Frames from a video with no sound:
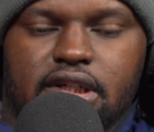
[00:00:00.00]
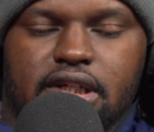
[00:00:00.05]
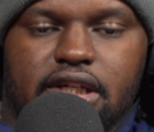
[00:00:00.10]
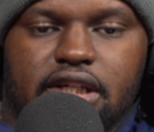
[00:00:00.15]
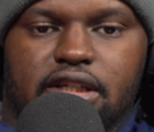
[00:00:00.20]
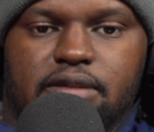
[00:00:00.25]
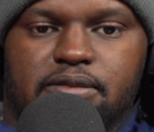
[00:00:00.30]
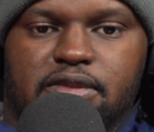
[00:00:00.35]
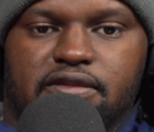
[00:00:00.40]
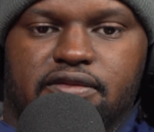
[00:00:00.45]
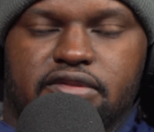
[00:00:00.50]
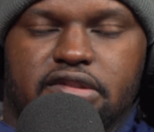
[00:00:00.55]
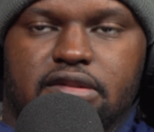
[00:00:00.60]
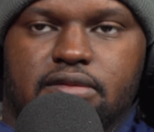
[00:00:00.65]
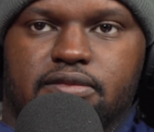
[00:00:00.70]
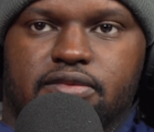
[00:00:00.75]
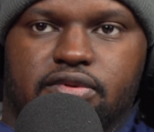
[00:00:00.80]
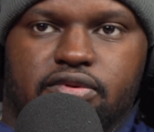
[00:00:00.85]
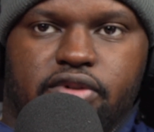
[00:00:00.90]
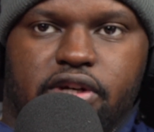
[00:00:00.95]
It could be for
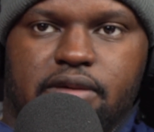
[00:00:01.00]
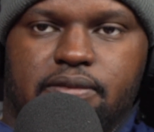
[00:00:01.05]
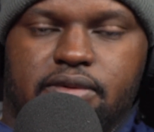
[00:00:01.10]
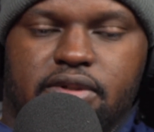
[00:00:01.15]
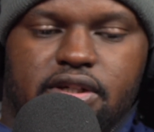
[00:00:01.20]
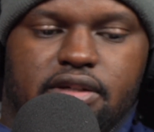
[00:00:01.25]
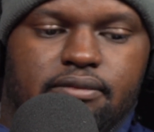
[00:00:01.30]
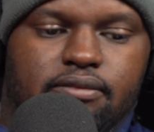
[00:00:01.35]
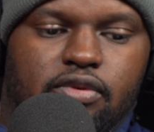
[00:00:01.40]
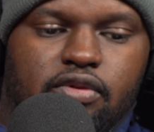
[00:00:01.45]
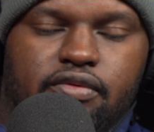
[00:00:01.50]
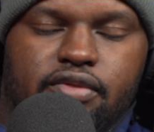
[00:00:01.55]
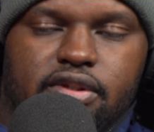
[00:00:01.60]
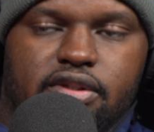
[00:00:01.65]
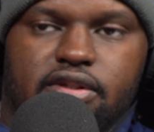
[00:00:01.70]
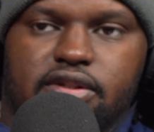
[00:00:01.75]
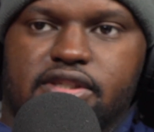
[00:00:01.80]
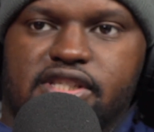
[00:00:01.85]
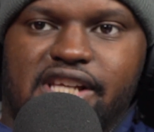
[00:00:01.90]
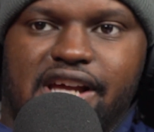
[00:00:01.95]
someone scraping it, moving
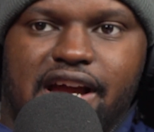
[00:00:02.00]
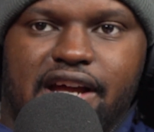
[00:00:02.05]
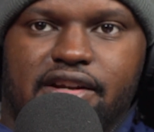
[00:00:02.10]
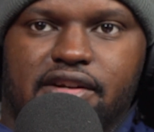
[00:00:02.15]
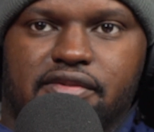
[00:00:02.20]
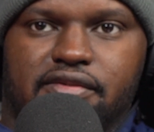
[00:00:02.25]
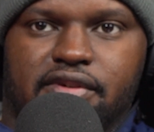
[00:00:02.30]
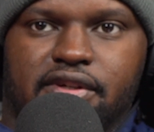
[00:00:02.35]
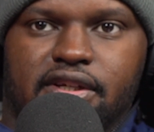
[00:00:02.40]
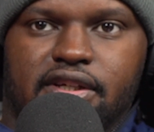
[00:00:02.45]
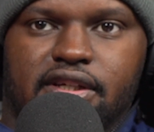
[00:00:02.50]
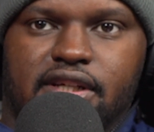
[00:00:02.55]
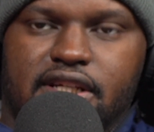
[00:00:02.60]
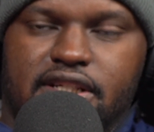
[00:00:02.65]
to the side of it.